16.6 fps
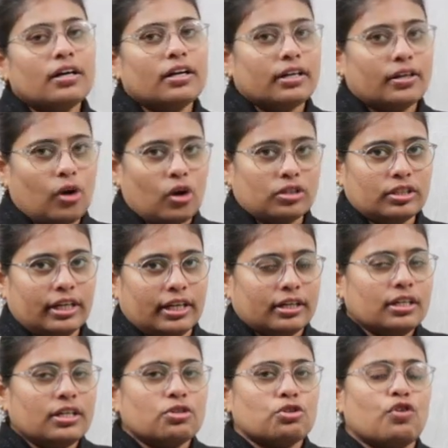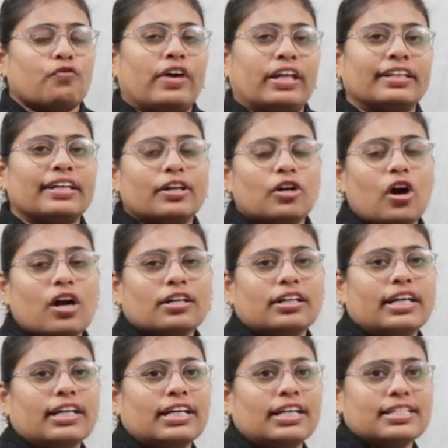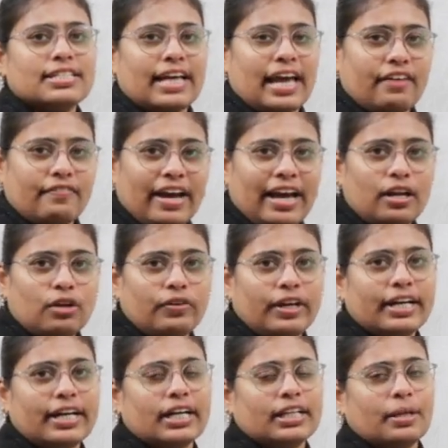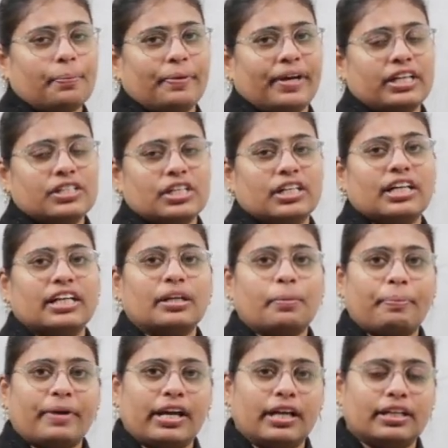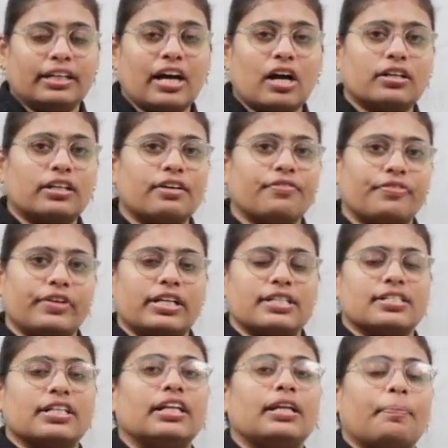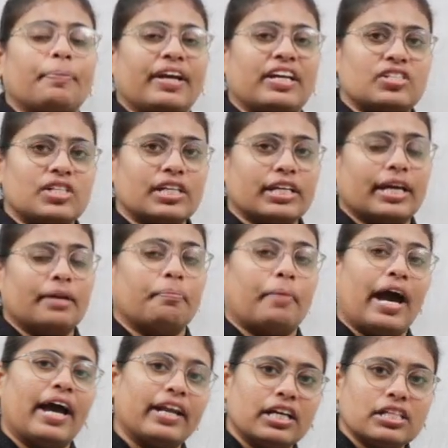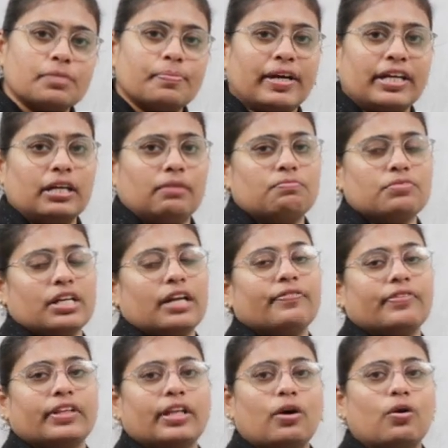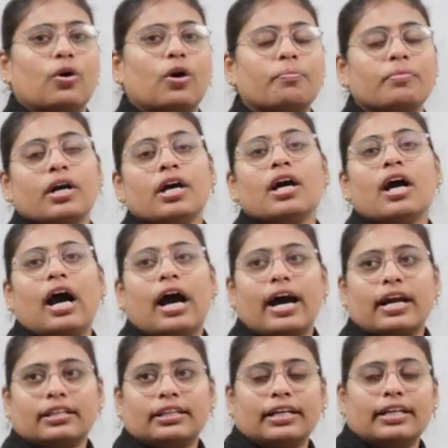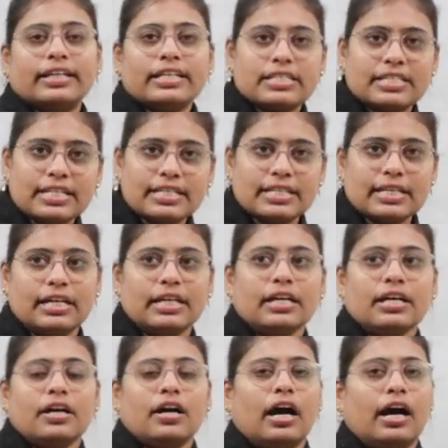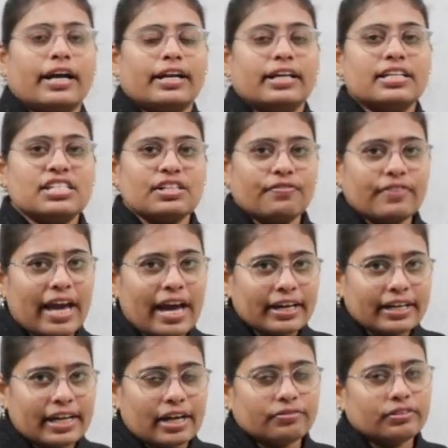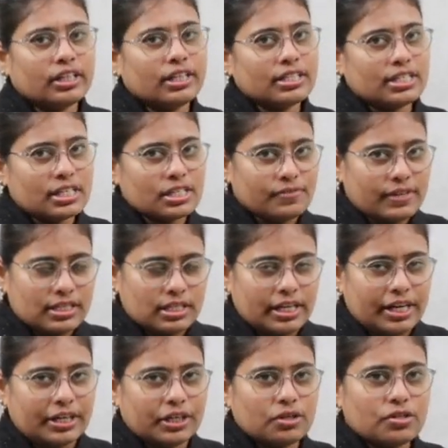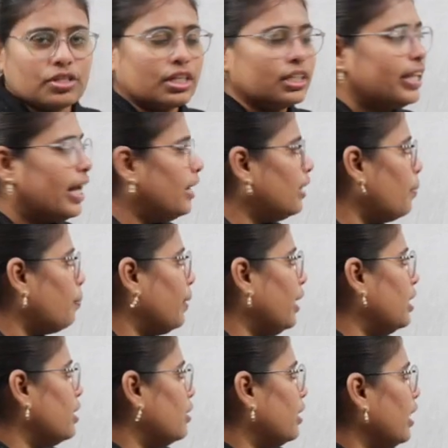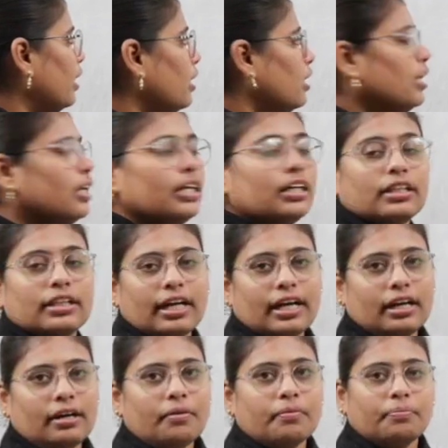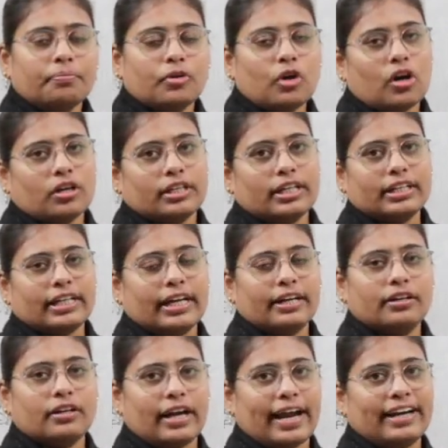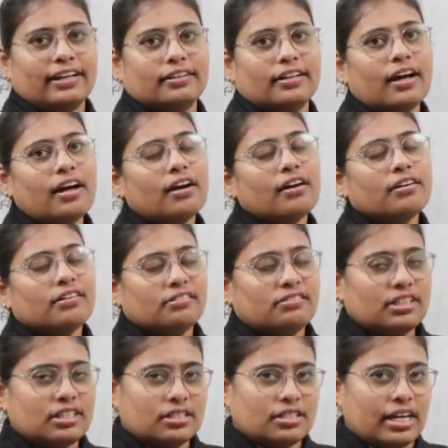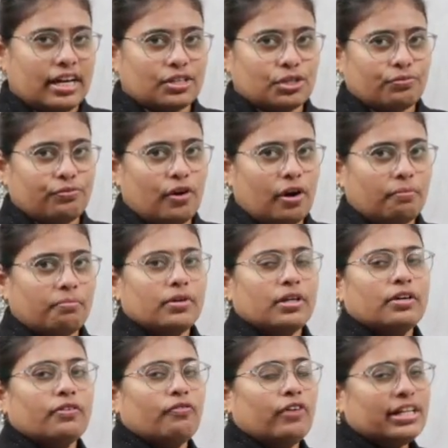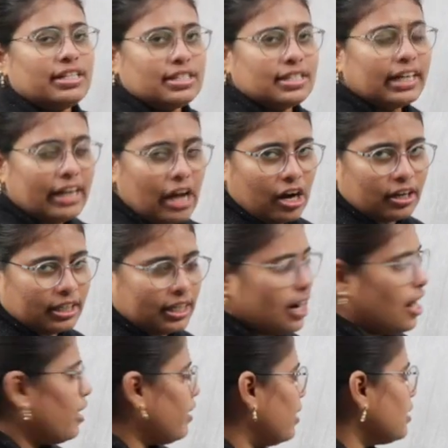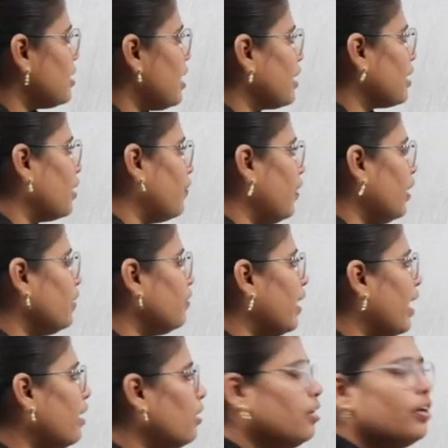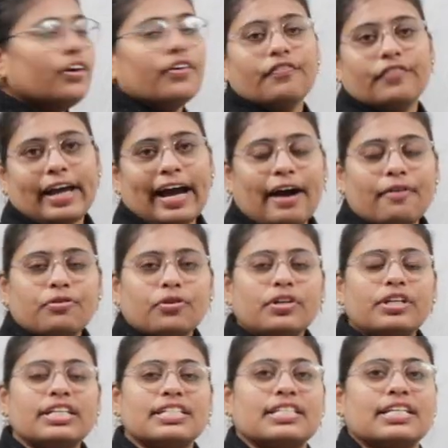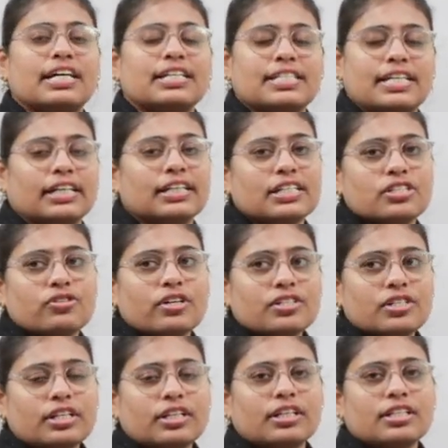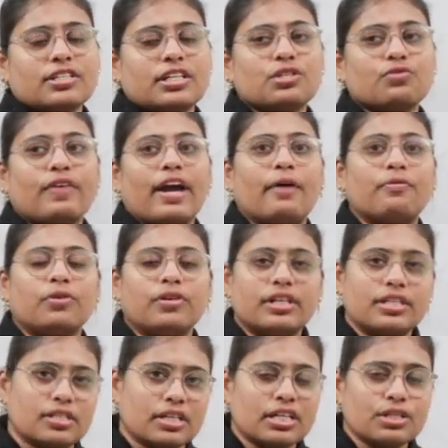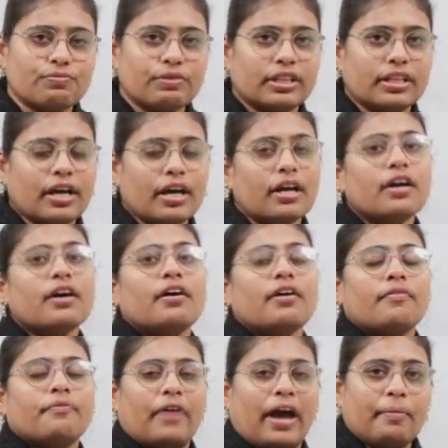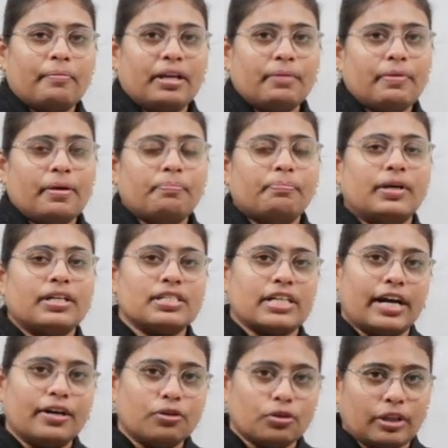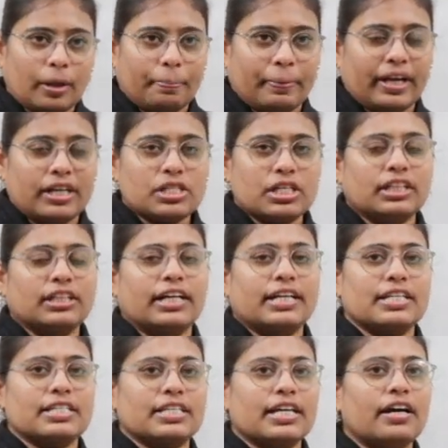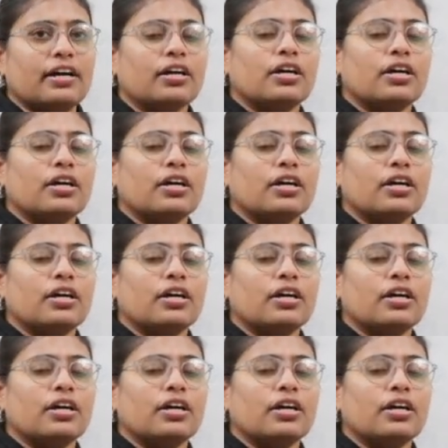doctor. So when the doctor is evaluated the patient and the doctor feels that the patient can manage by himself in the home, or the disease or severity of the disease was reduced, then the doctor can write the discharge form. Once the doctor orders are given, then we have to discuss, and discussion in the sense we have to discuss with the family members and to the patient, that is the